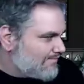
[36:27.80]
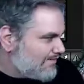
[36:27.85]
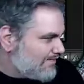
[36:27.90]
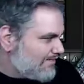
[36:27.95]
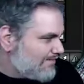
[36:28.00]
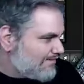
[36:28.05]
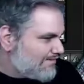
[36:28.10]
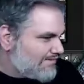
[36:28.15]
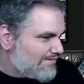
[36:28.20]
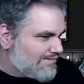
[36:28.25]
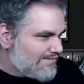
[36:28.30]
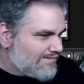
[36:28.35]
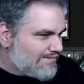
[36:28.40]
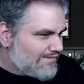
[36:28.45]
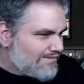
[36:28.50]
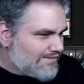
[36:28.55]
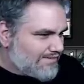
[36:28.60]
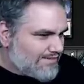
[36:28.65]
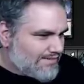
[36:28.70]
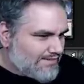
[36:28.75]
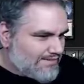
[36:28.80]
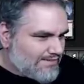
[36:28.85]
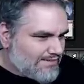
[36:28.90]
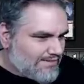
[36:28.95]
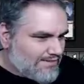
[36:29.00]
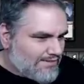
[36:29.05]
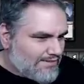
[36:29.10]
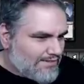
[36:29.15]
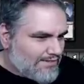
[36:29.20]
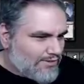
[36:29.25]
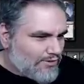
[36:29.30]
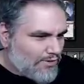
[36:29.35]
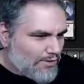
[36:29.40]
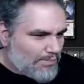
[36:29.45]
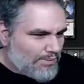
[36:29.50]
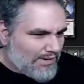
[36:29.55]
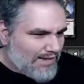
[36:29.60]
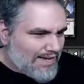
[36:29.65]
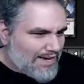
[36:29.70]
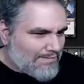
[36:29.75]
you going? Just making sure that was.
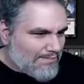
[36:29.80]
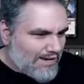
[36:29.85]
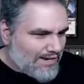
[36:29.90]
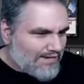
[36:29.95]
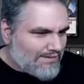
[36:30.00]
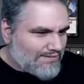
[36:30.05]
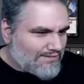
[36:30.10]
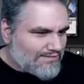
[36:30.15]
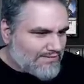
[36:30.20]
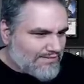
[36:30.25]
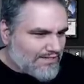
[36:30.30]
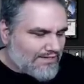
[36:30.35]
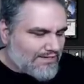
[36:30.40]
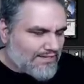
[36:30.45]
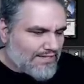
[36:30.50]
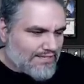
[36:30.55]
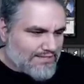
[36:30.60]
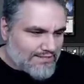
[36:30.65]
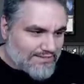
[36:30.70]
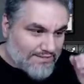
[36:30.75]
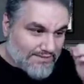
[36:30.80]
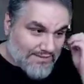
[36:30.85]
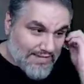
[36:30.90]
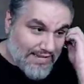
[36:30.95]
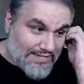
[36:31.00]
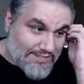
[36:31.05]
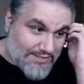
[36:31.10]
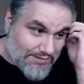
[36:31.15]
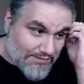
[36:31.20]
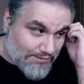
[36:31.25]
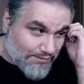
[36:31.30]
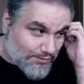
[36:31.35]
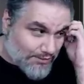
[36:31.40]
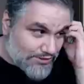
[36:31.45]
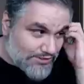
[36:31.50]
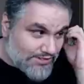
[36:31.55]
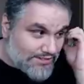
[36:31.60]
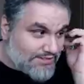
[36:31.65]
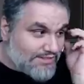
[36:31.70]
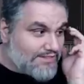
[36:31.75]
Quit playing, Michael. Oh, that's that's
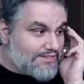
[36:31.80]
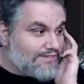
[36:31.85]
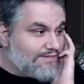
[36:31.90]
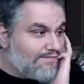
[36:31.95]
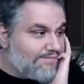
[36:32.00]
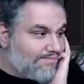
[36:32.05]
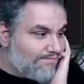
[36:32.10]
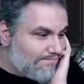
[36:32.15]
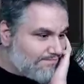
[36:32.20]
unfortunate too.